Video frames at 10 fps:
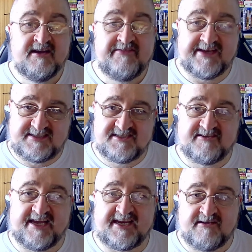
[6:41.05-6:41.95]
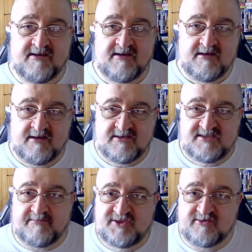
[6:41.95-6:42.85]
This is like,
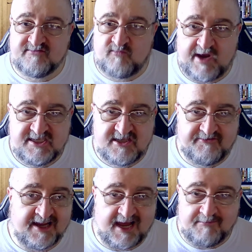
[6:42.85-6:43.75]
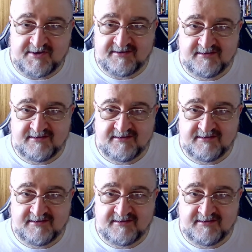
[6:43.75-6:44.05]
why is nothing happening?